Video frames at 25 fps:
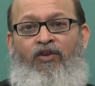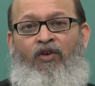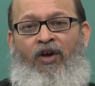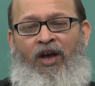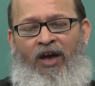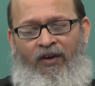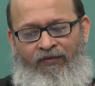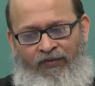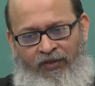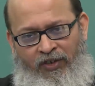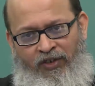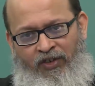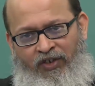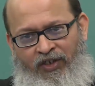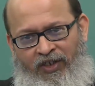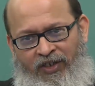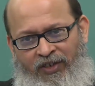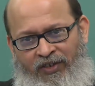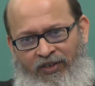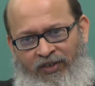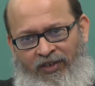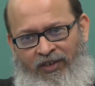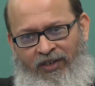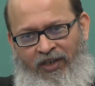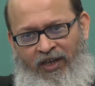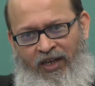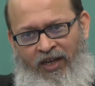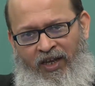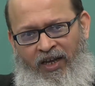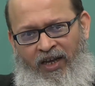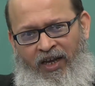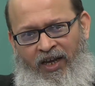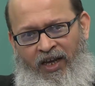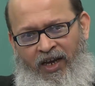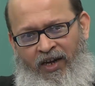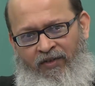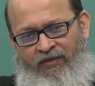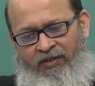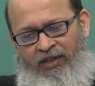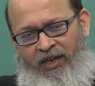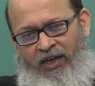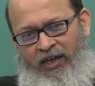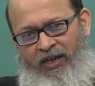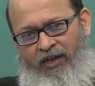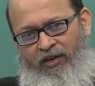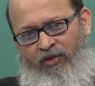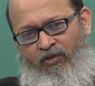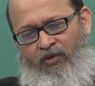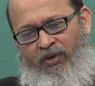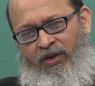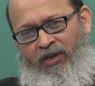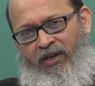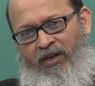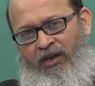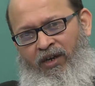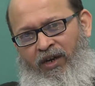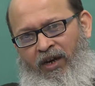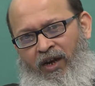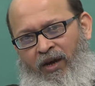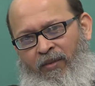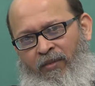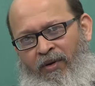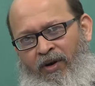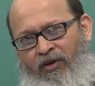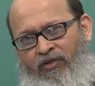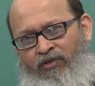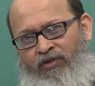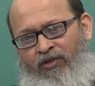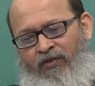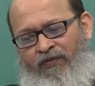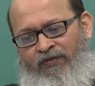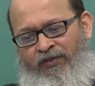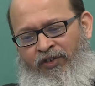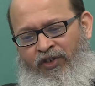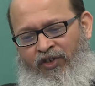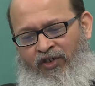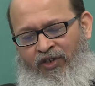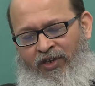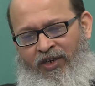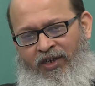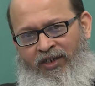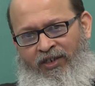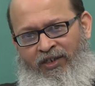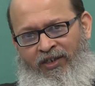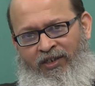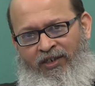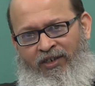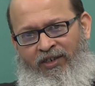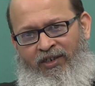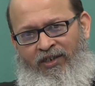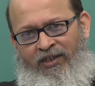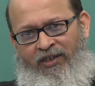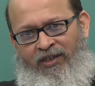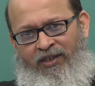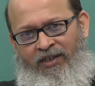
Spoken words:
You have the genes, and with the adequate amount of stress,